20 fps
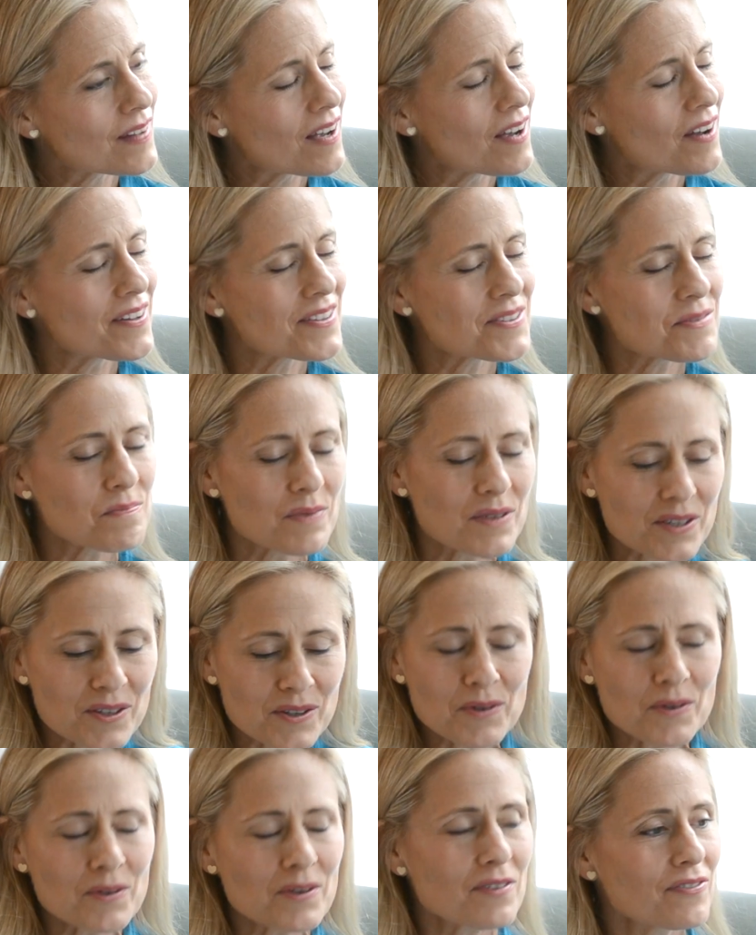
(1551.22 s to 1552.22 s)
Oh, it's
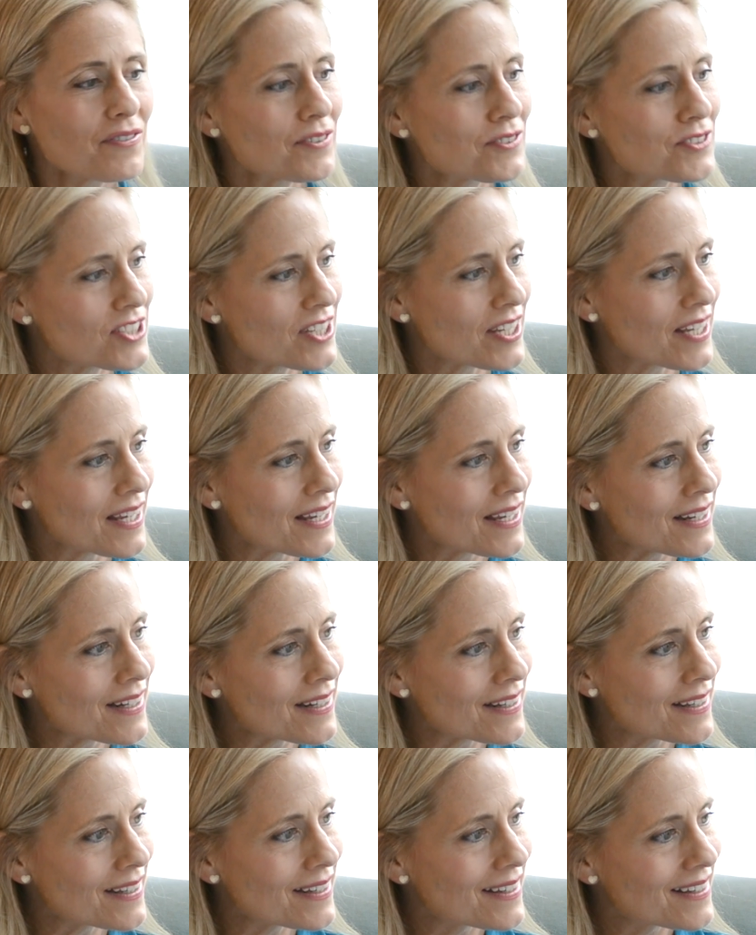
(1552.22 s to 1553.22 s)
beautiful,
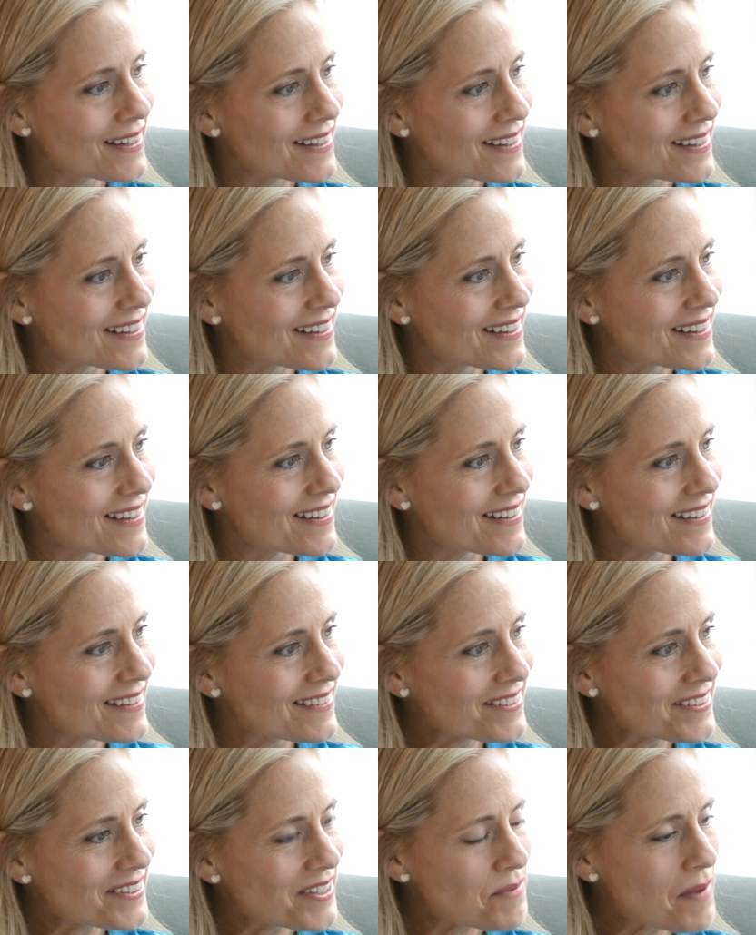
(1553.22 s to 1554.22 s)
Gene.
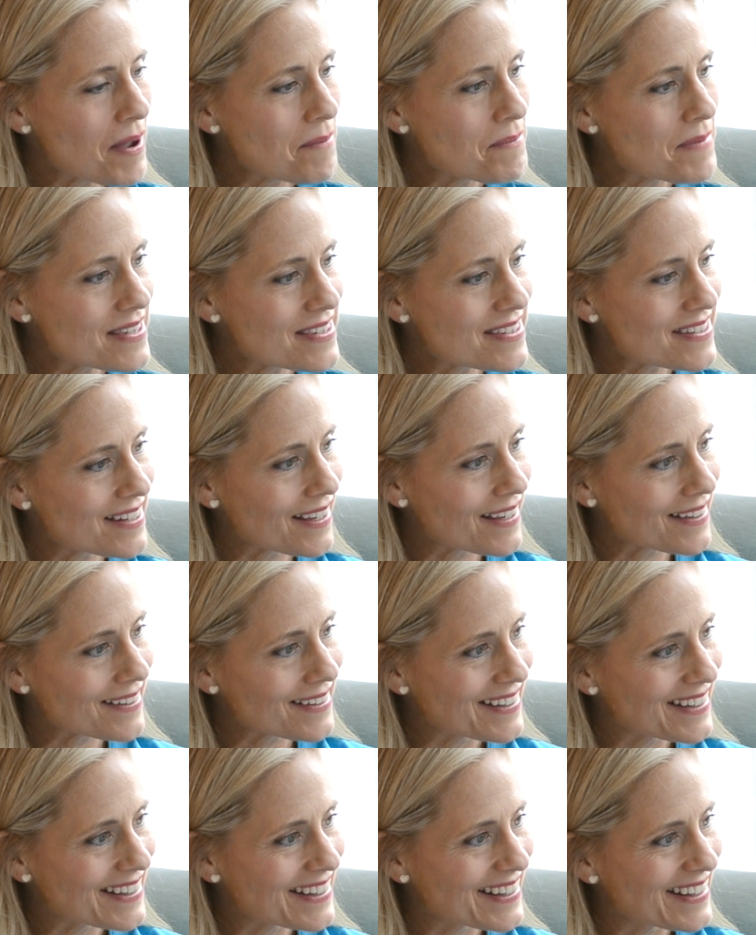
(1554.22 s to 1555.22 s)
Look at my mystic.
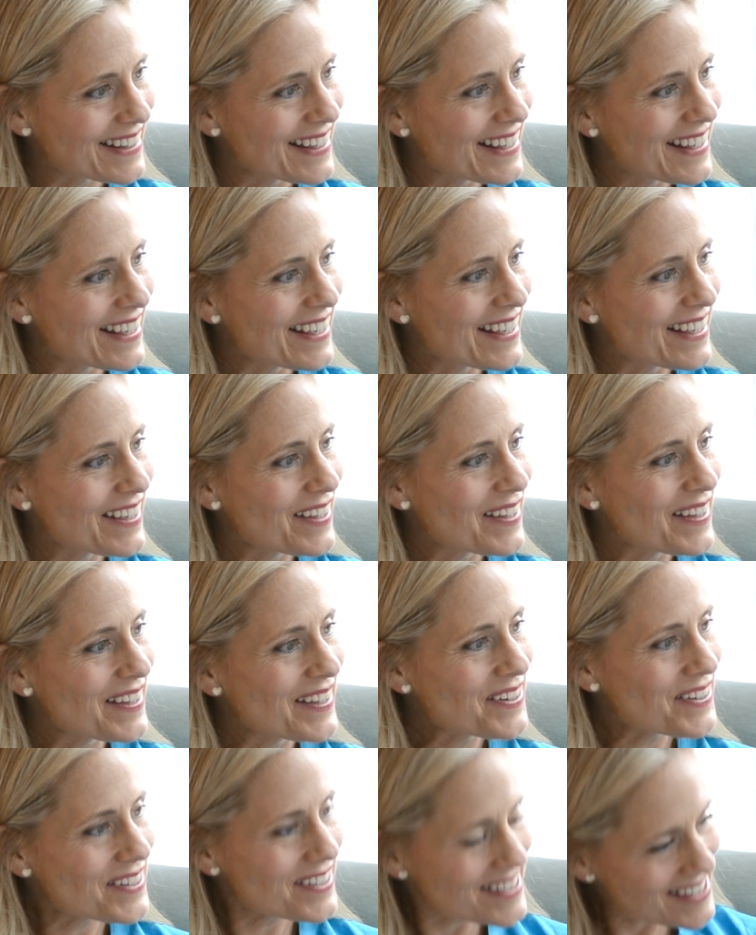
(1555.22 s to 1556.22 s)

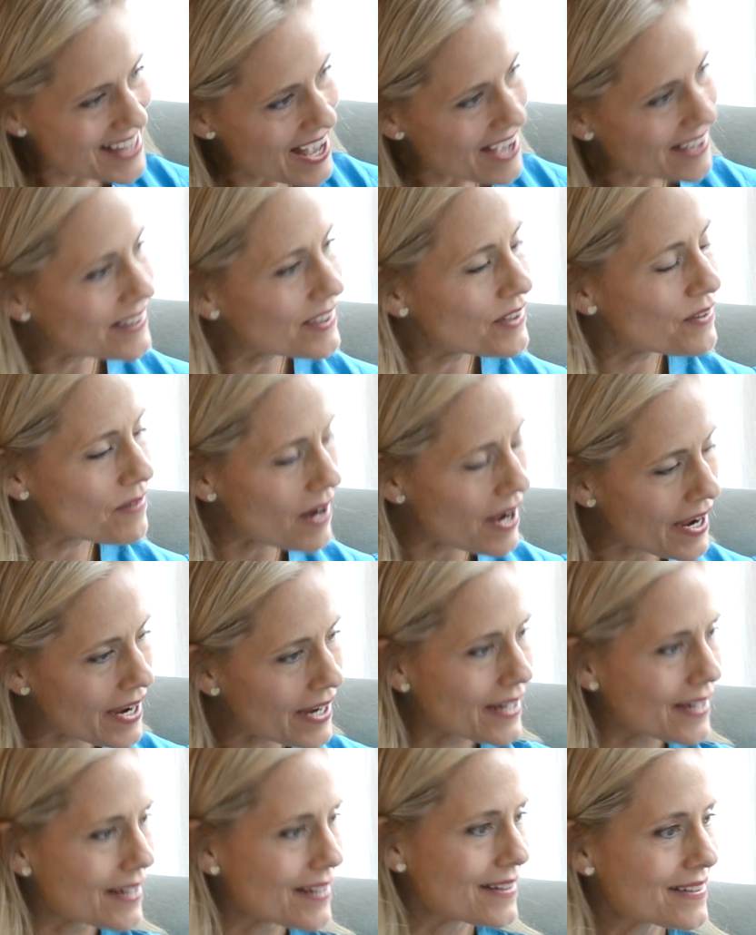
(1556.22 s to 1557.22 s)
You're exactly
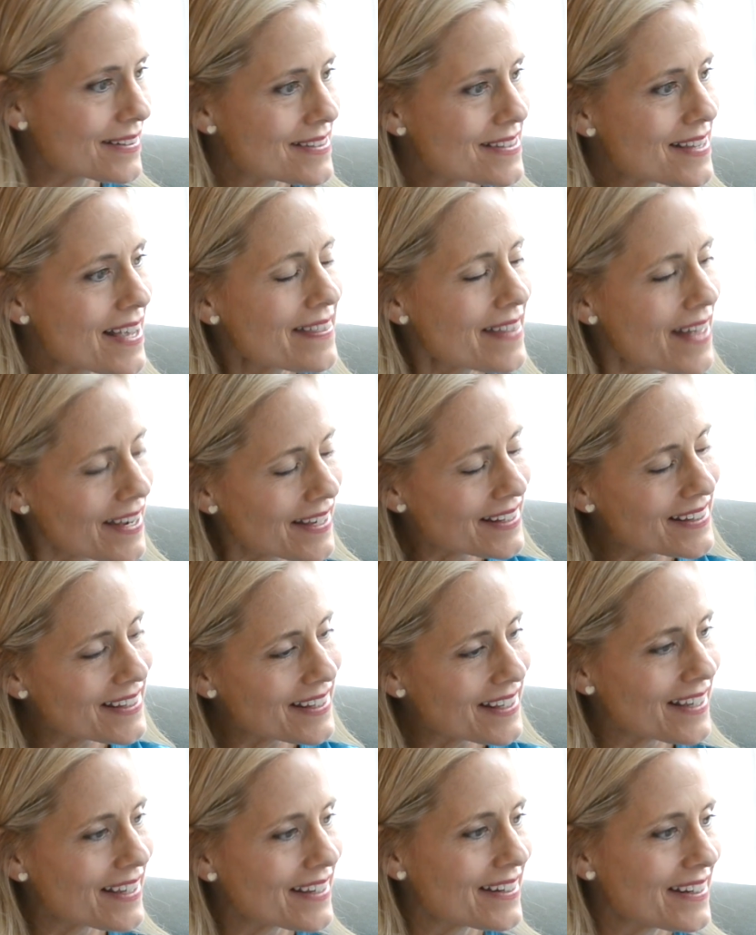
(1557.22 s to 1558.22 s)
right. Say that
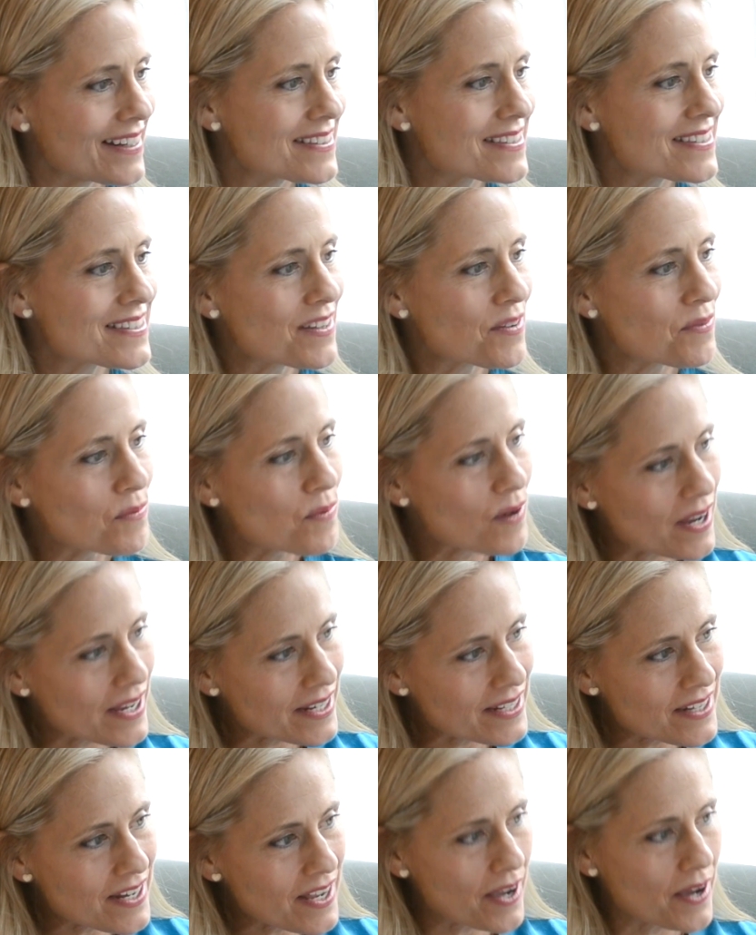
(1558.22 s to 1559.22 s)
again. It's the
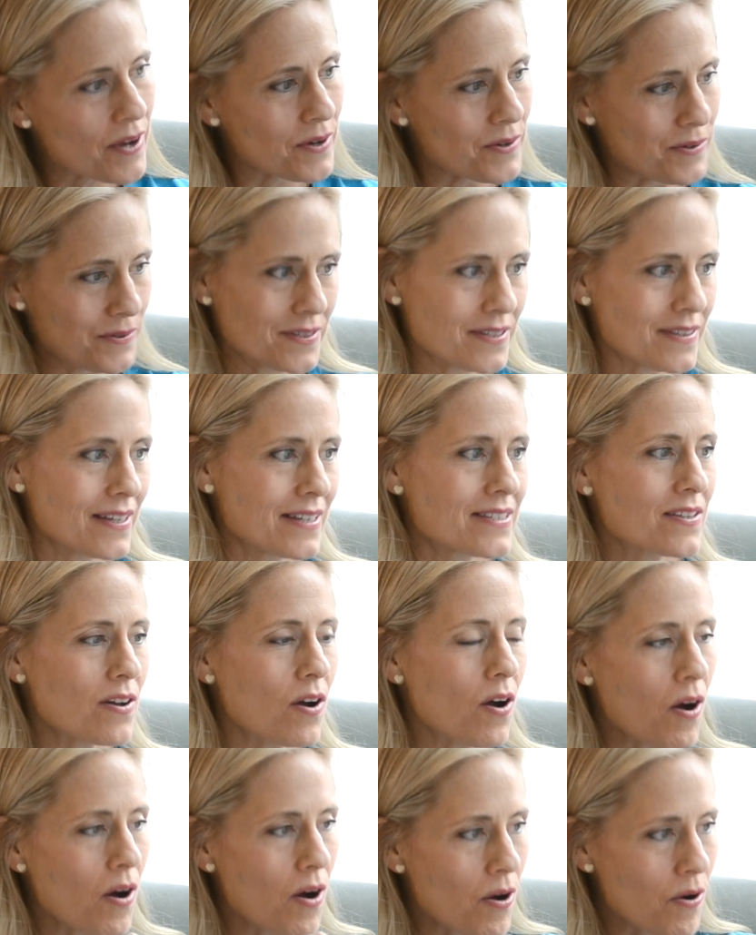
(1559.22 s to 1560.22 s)
one note that's
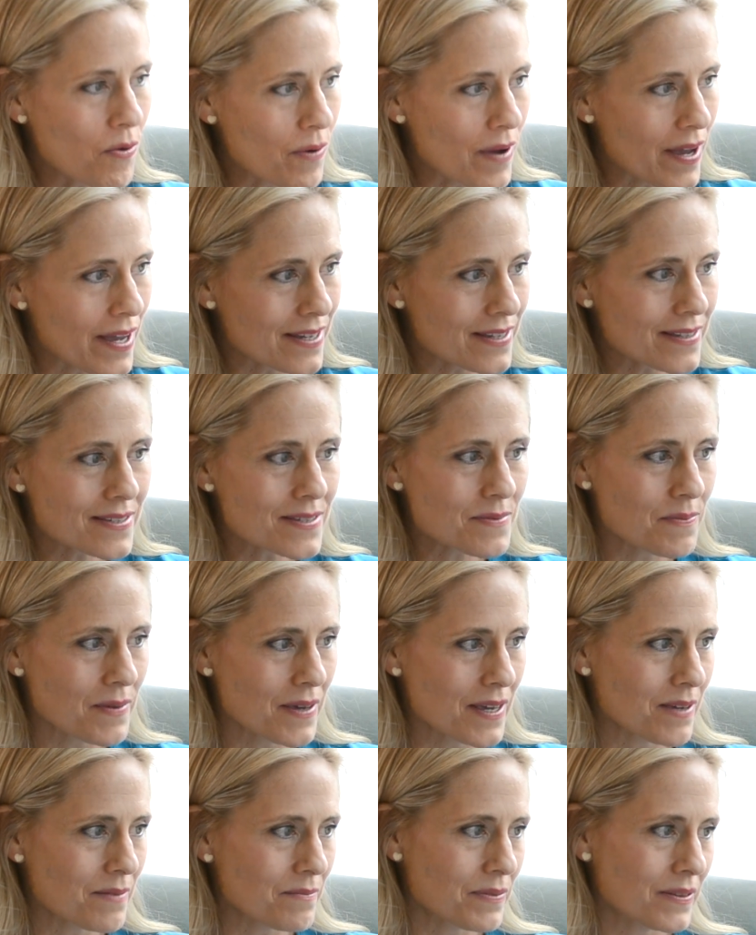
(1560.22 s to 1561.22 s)
always
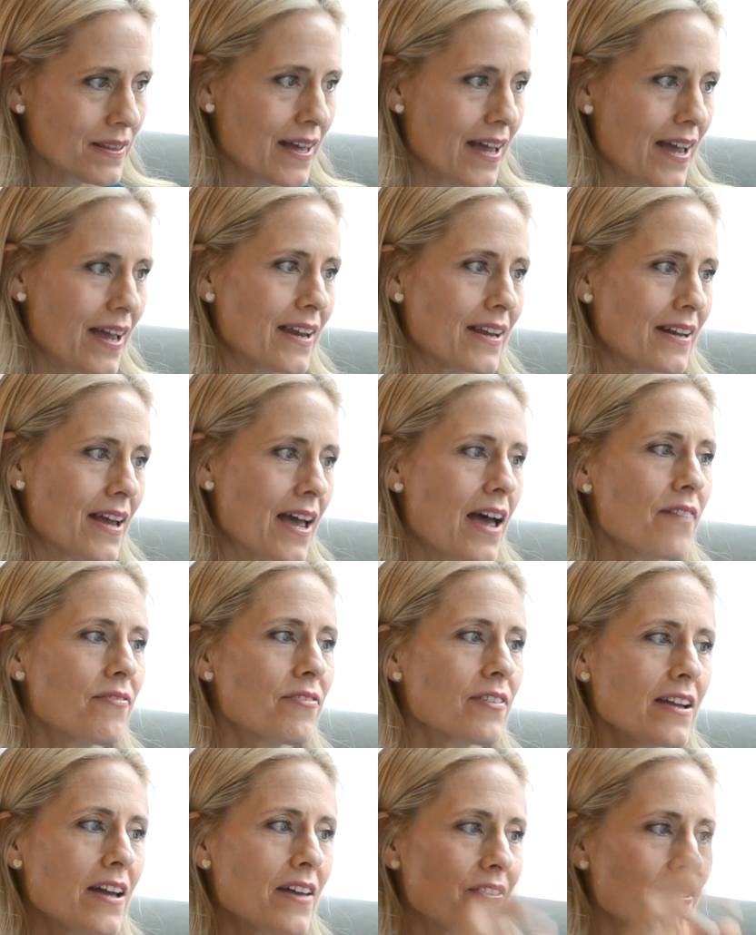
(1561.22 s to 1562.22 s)
being played.
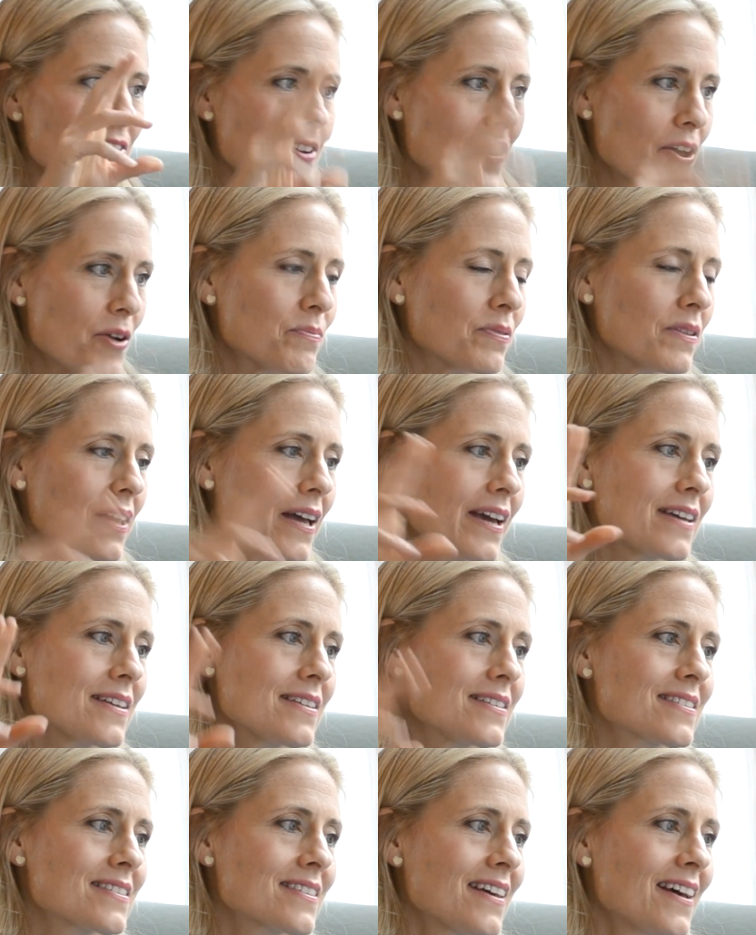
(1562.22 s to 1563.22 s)
Every other note
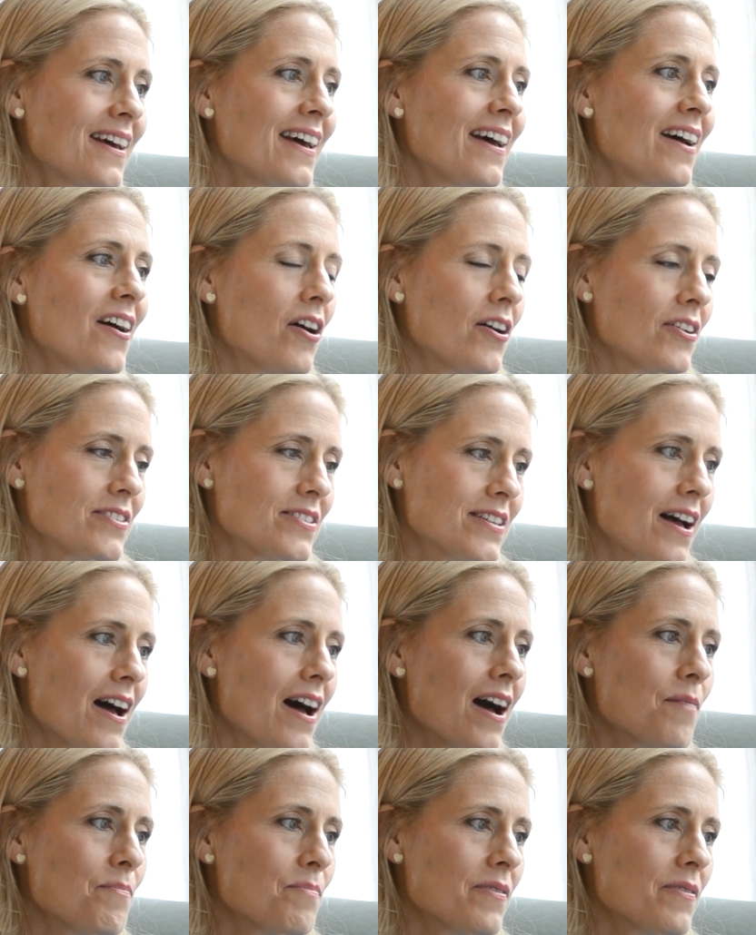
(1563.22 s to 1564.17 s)
plays on top